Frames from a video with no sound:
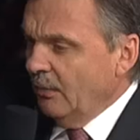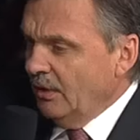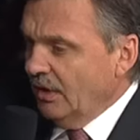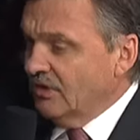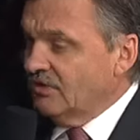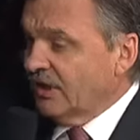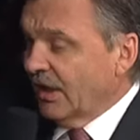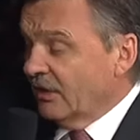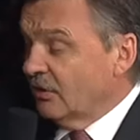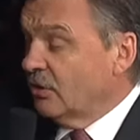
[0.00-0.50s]
we
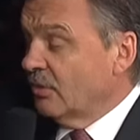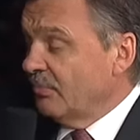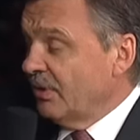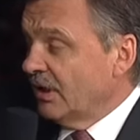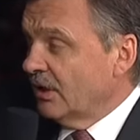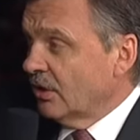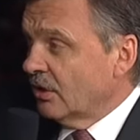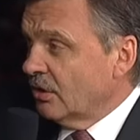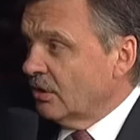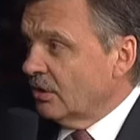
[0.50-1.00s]
decided to
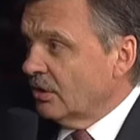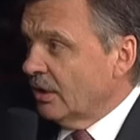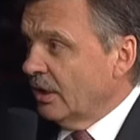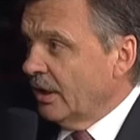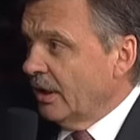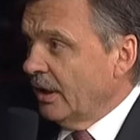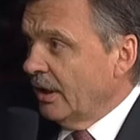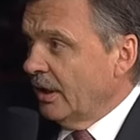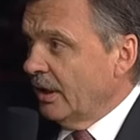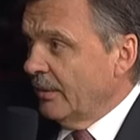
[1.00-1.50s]
build a,
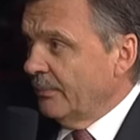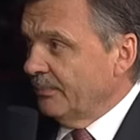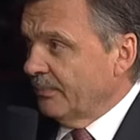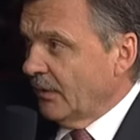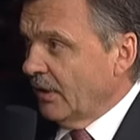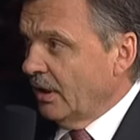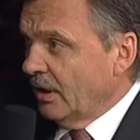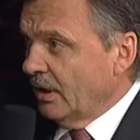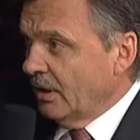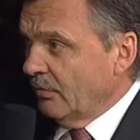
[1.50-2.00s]

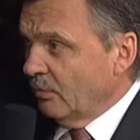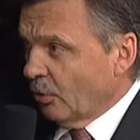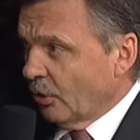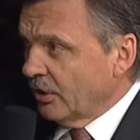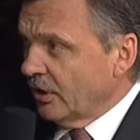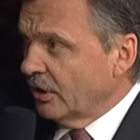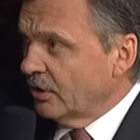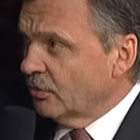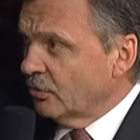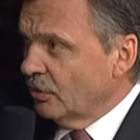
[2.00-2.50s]
um, a
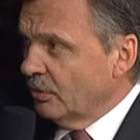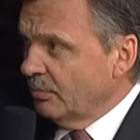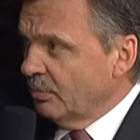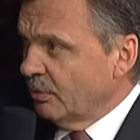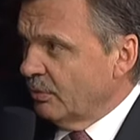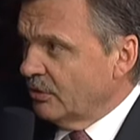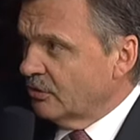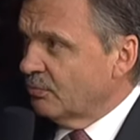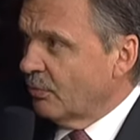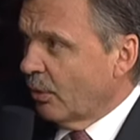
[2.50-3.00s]
working group
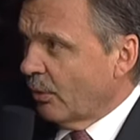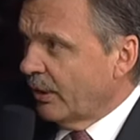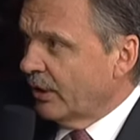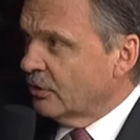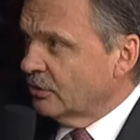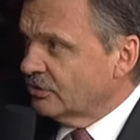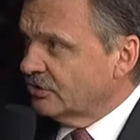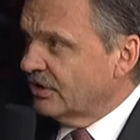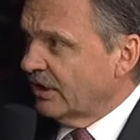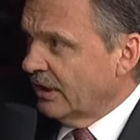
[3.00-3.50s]
with Murray
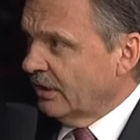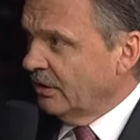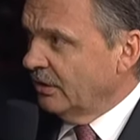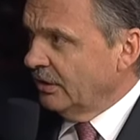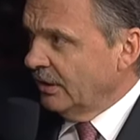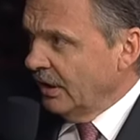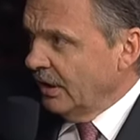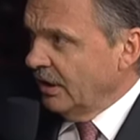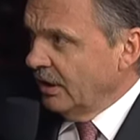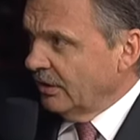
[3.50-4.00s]

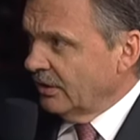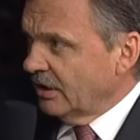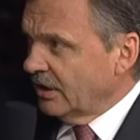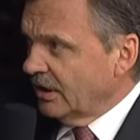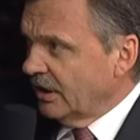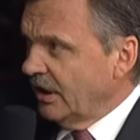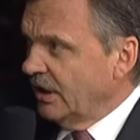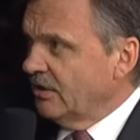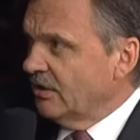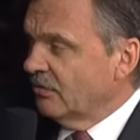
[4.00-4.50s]
Costello, the
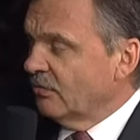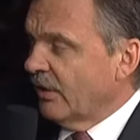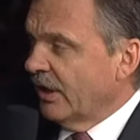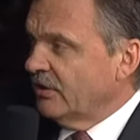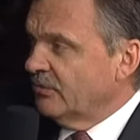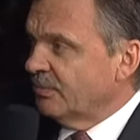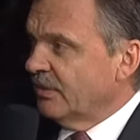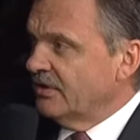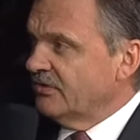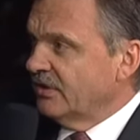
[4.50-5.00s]
Canadian
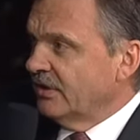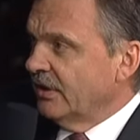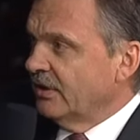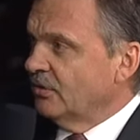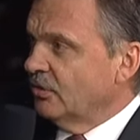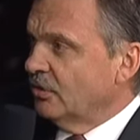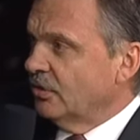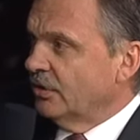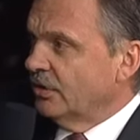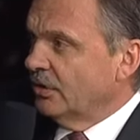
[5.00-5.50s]
vice
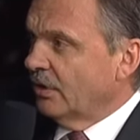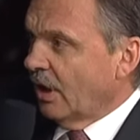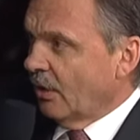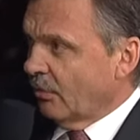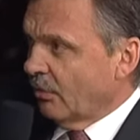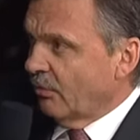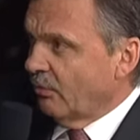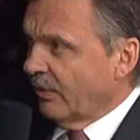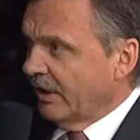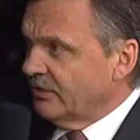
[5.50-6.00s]
president, uh,
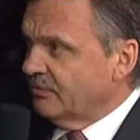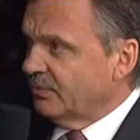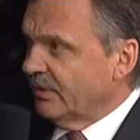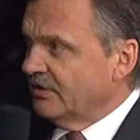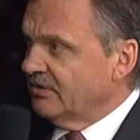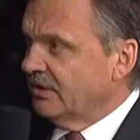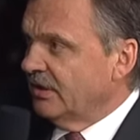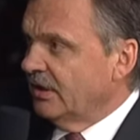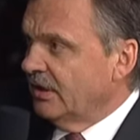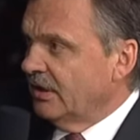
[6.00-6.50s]
our vice
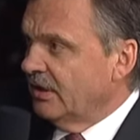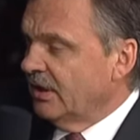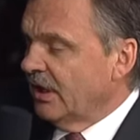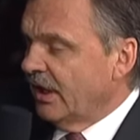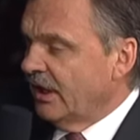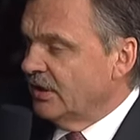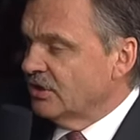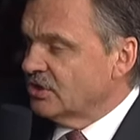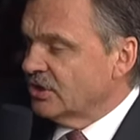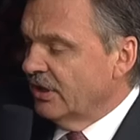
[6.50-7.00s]
president in the
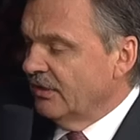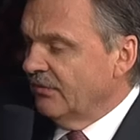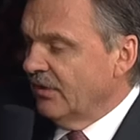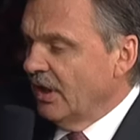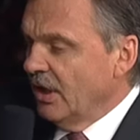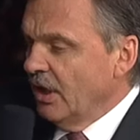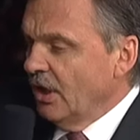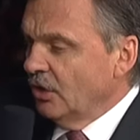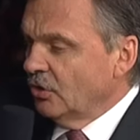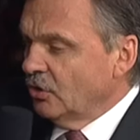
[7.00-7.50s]
IIHF,
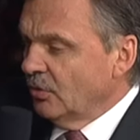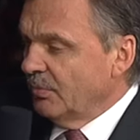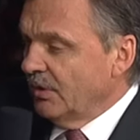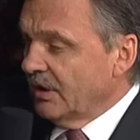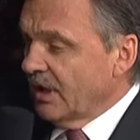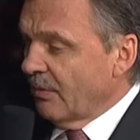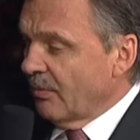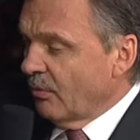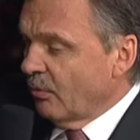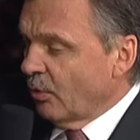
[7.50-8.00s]
to
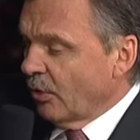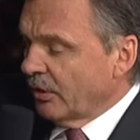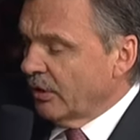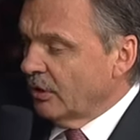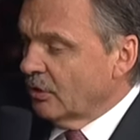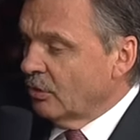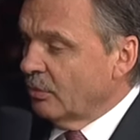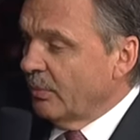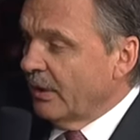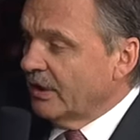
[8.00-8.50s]
build up a
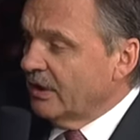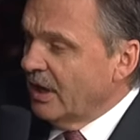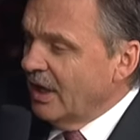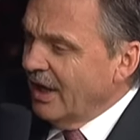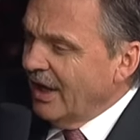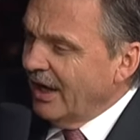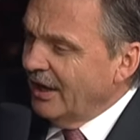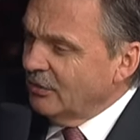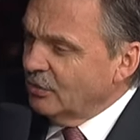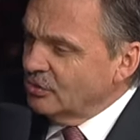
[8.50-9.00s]
working group and,
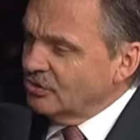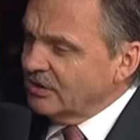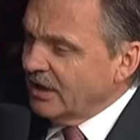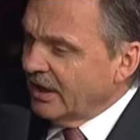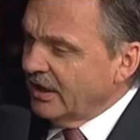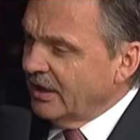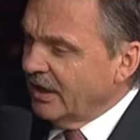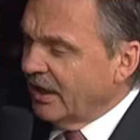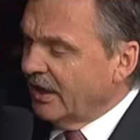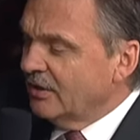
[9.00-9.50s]
and to
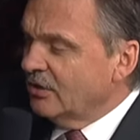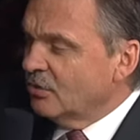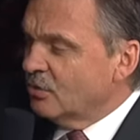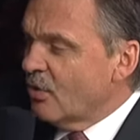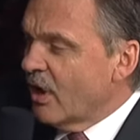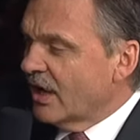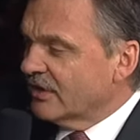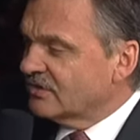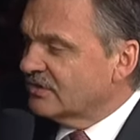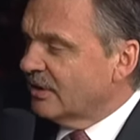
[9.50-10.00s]
study and
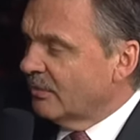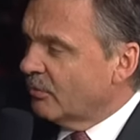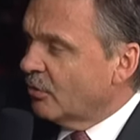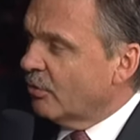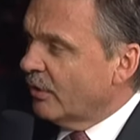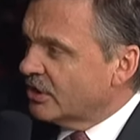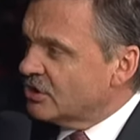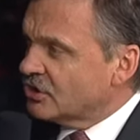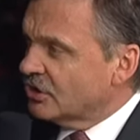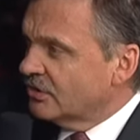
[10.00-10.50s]
to ask some
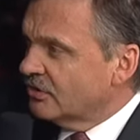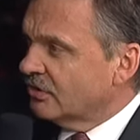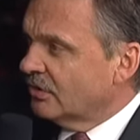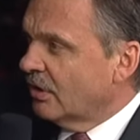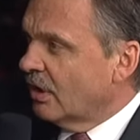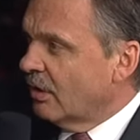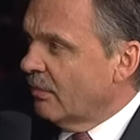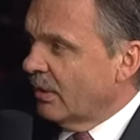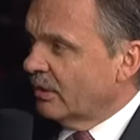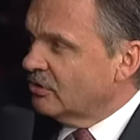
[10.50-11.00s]
questions, you
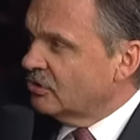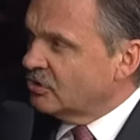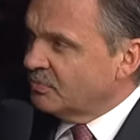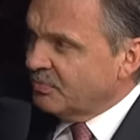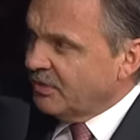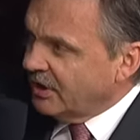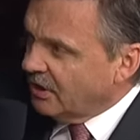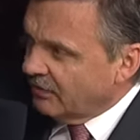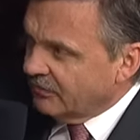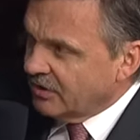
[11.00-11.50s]
know, about the
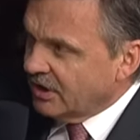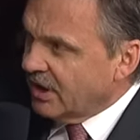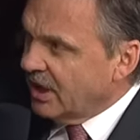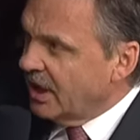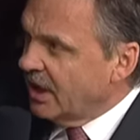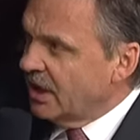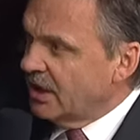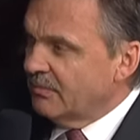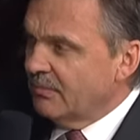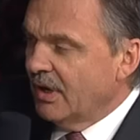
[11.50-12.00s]
speed of the
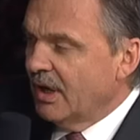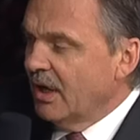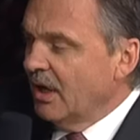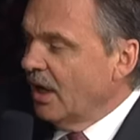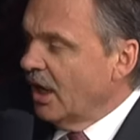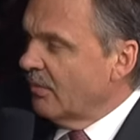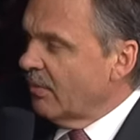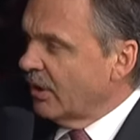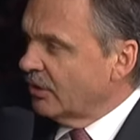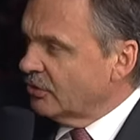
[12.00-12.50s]
game,
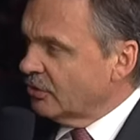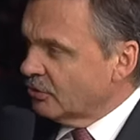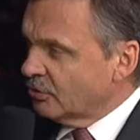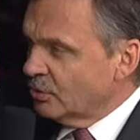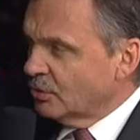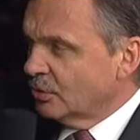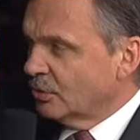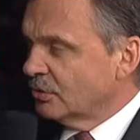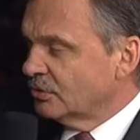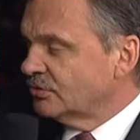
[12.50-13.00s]
about the
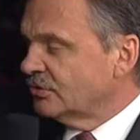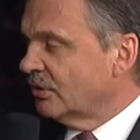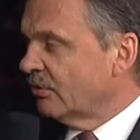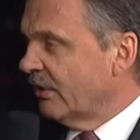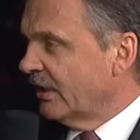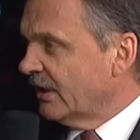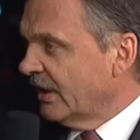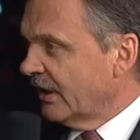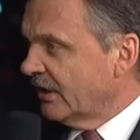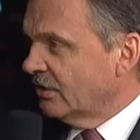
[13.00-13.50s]
rules, the
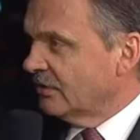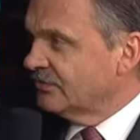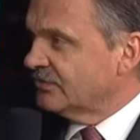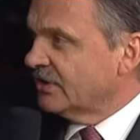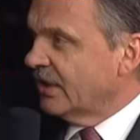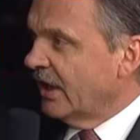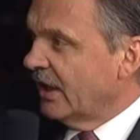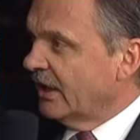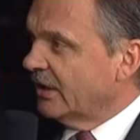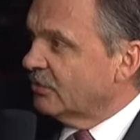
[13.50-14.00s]
red line of
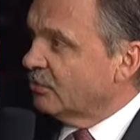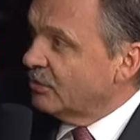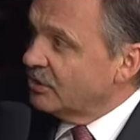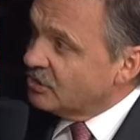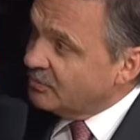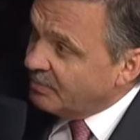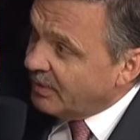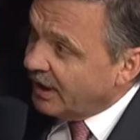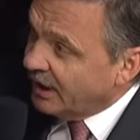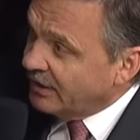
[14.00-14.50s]
sight,
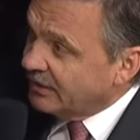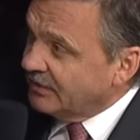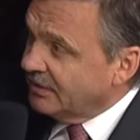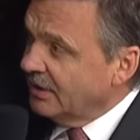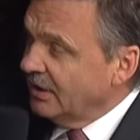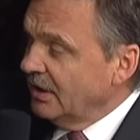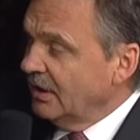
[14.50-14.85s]
respect,